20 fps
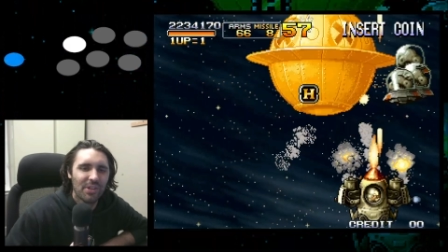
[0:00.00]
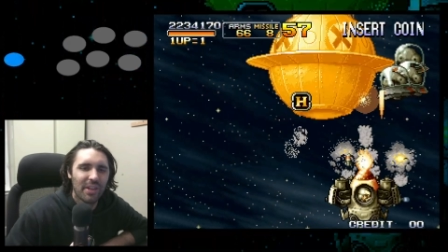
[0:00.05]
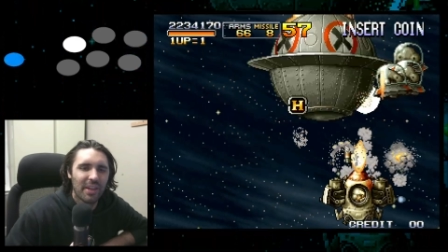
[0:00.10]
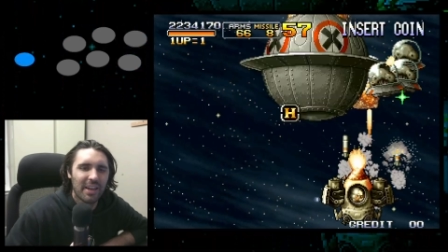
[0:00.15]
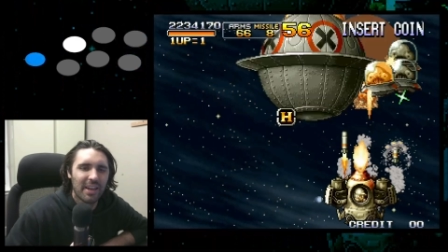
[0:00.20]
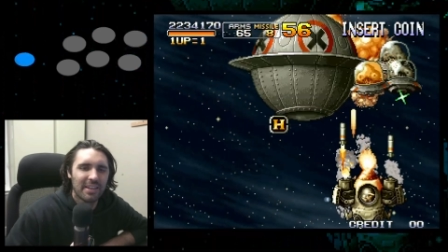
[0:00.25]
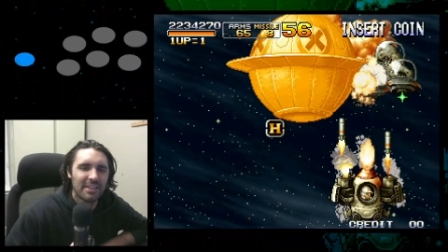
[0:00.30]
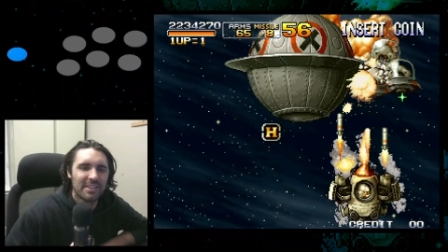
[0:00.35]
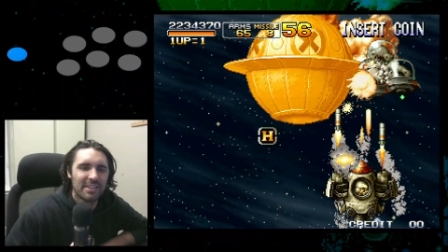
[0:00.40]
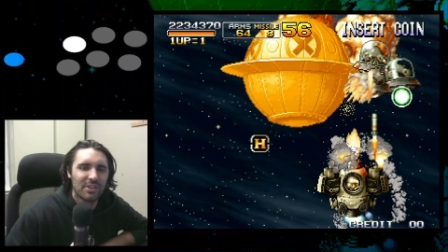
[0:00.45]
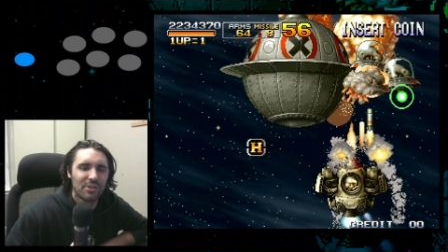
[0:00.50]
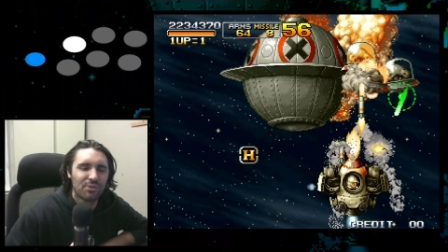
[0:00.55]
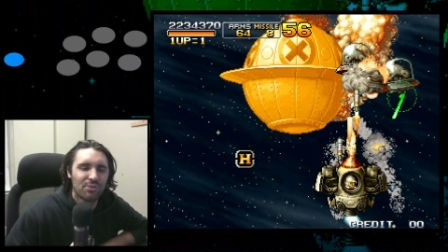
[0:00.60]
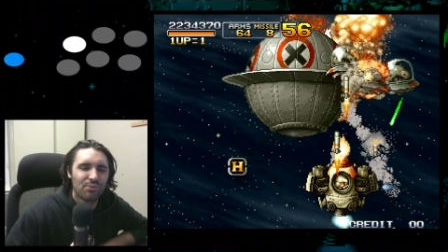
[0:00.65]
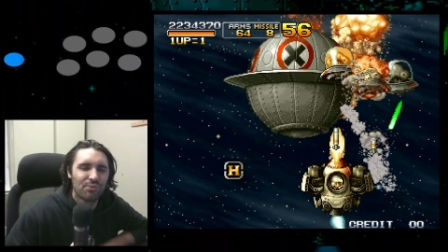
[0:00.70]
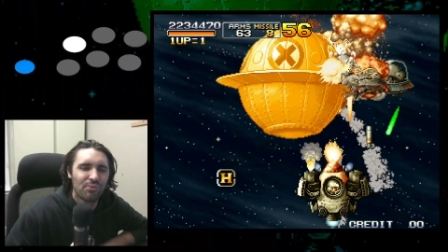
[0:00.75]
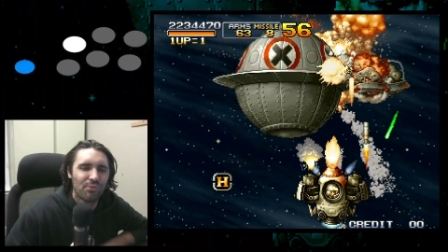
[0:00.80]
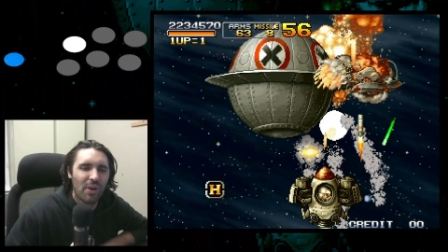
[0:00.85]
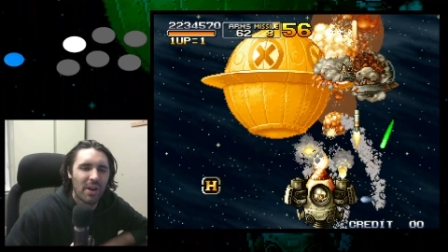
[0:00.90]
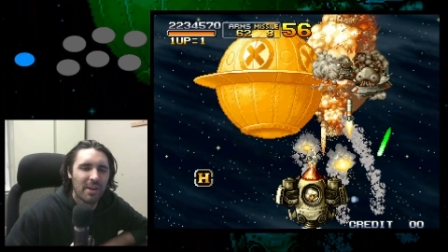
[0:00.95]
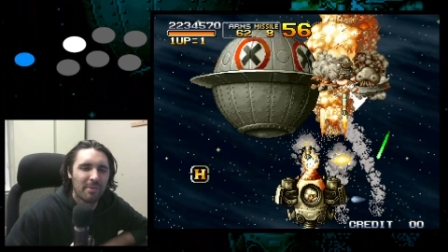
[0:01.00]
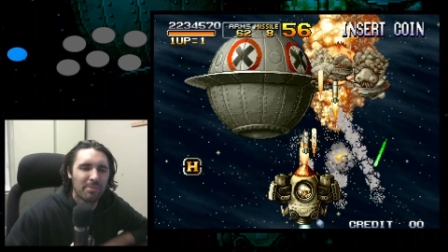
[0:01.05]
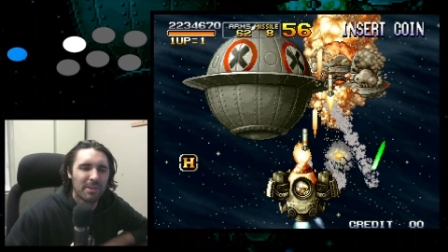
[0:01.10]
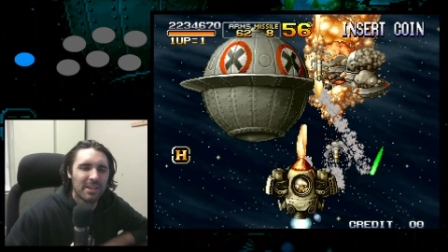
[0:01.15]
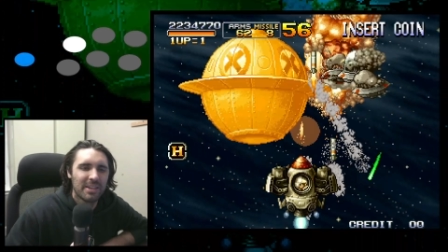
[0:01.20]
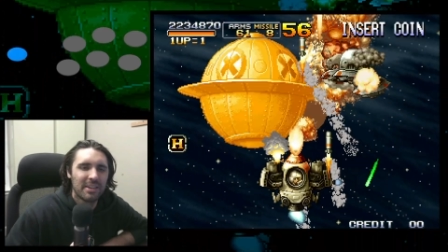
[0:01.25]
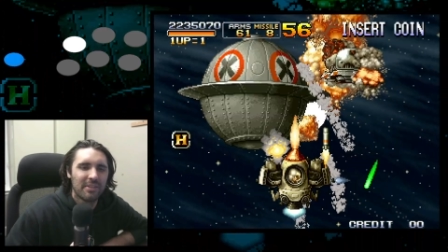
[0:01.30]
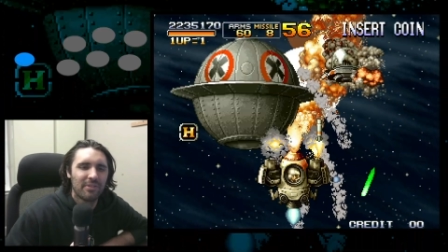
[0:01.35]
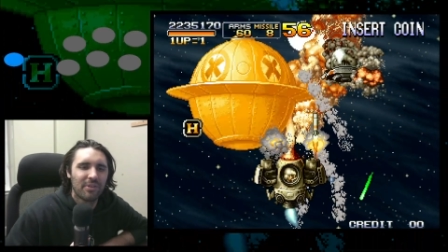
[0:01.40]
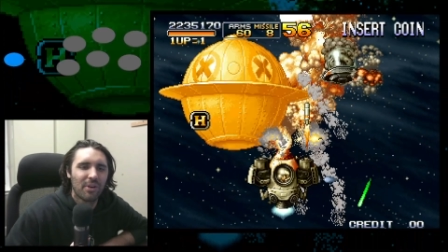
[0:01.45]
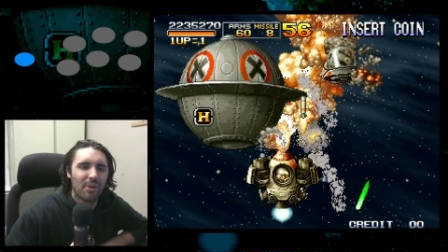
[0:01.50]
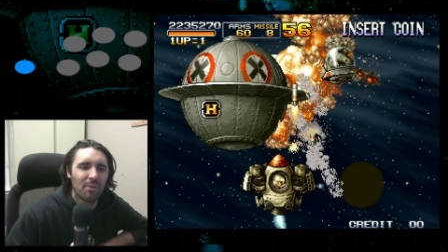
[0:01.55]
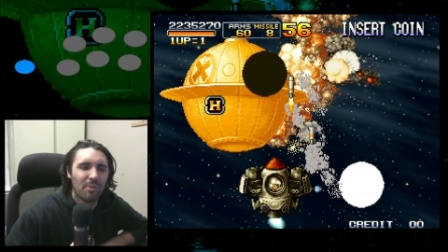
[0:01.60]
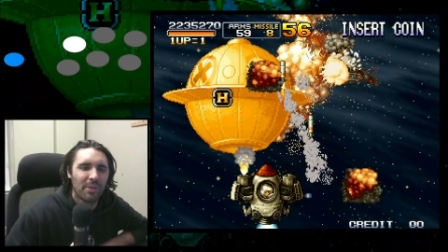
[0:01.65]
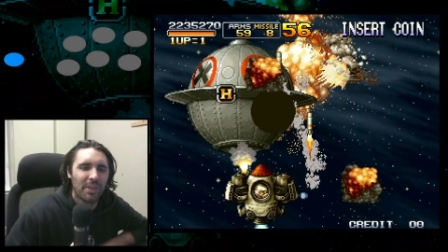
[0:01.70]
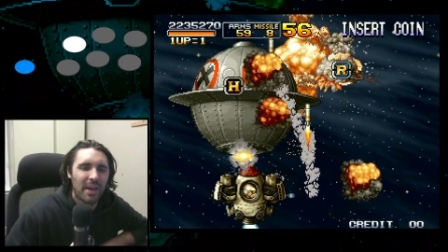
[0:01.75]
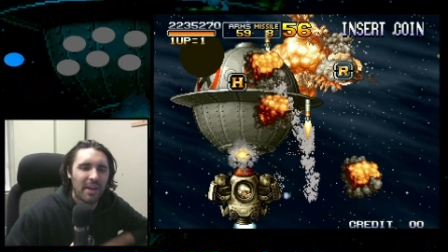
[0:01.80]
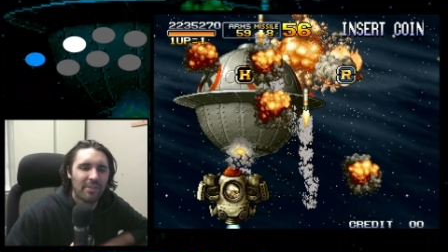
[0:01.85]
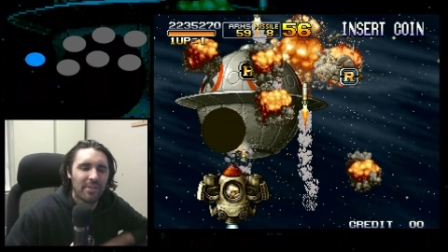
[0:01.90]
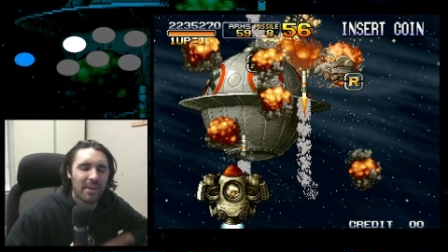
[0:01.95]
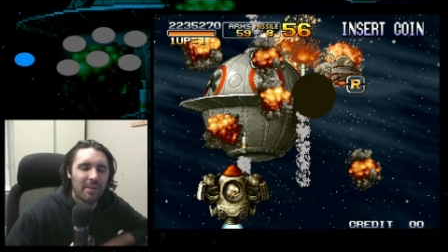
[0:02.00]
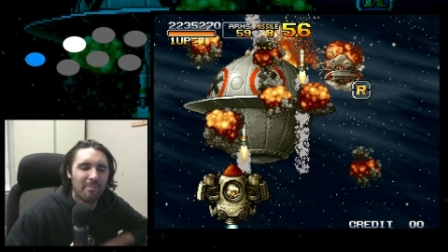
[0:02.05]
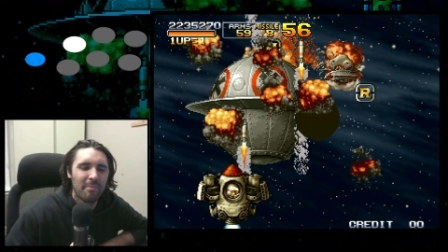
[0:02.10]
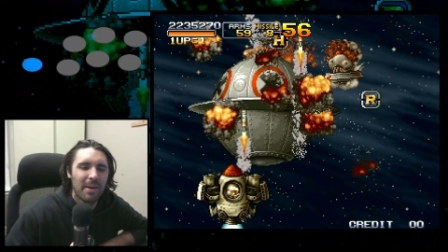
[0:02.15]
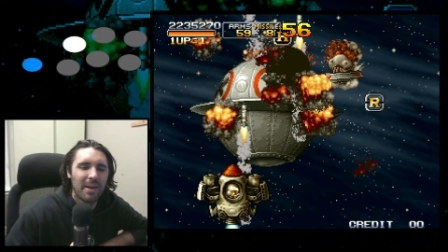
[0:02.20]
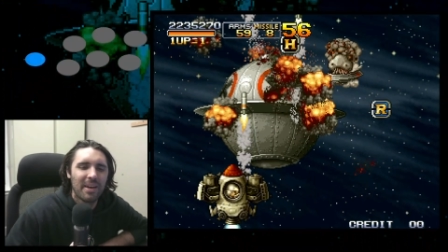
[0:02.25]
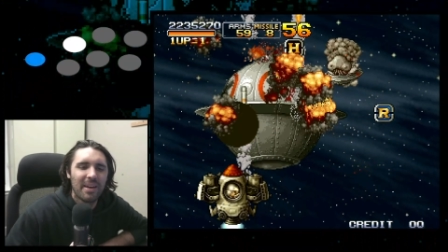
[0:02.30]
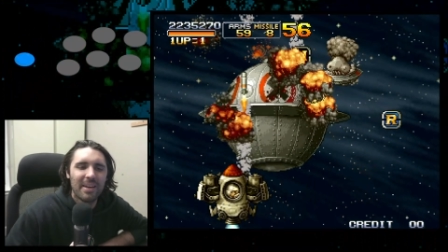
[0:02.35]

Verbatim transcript: Like it's incredibly difficult without them.